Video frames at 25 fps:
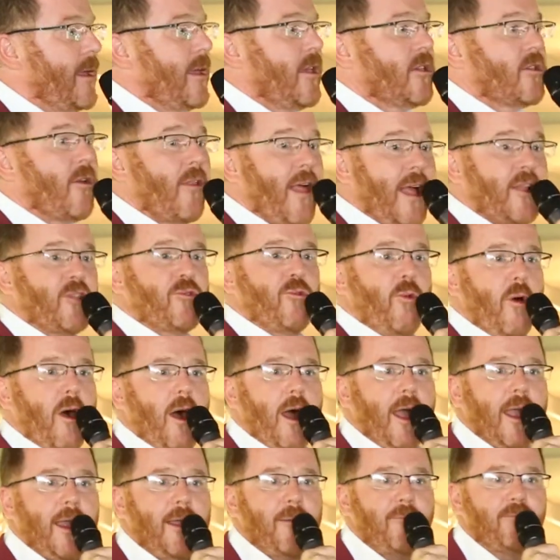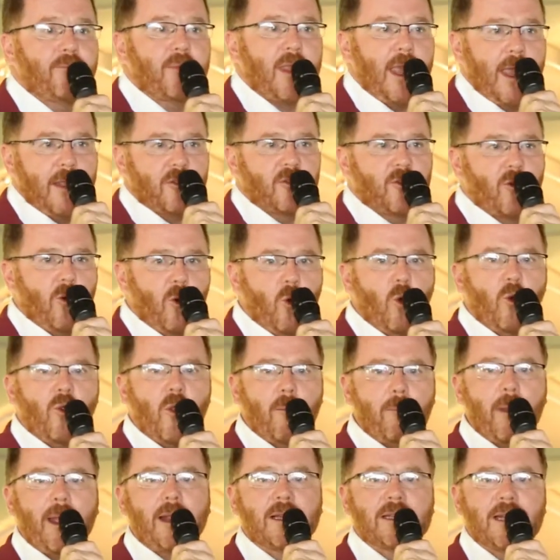So that's why it's called
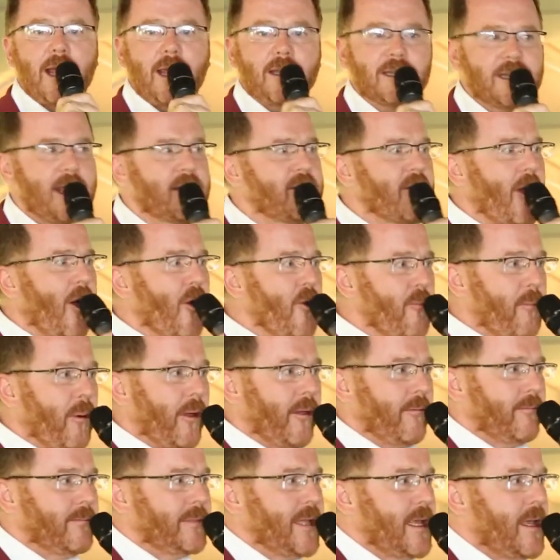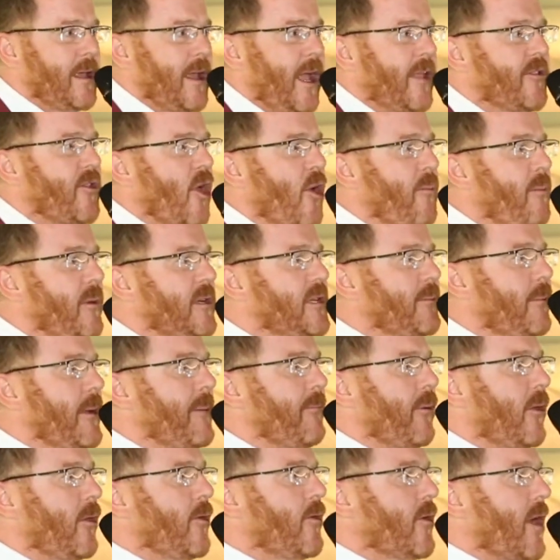the Big Tent. It's open. It's open to
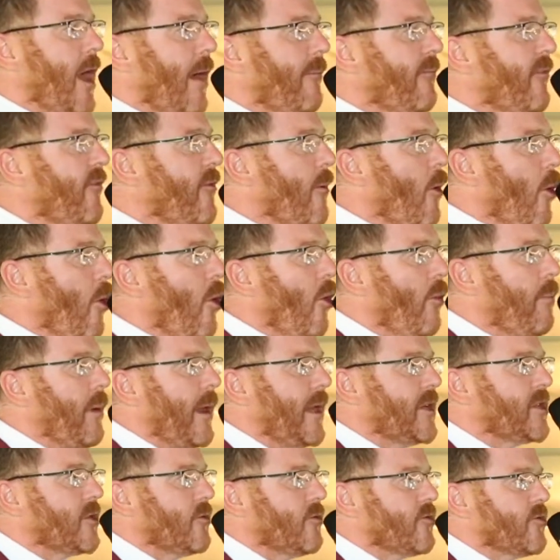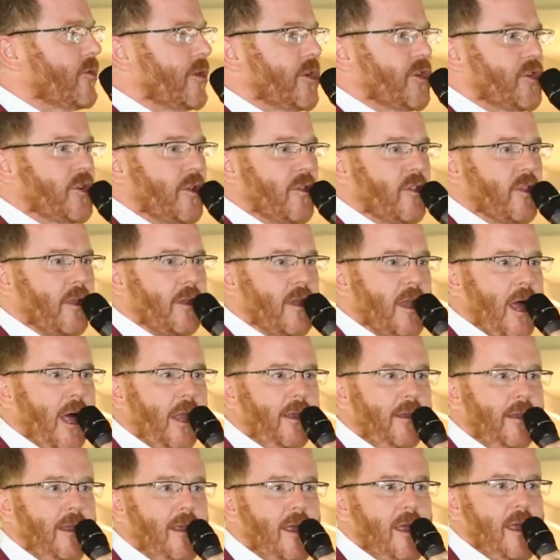people who come from all political traditions and
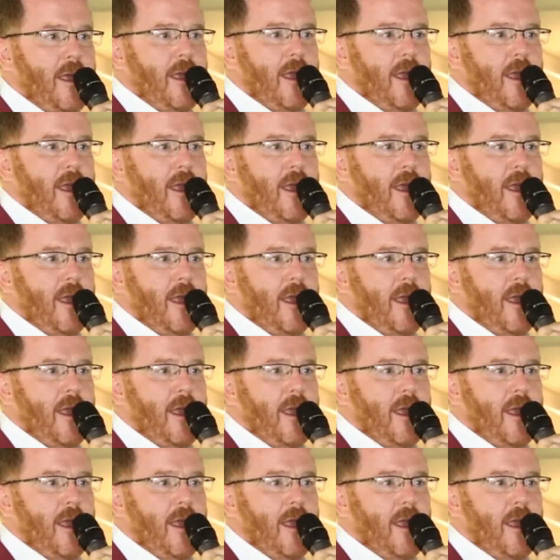none.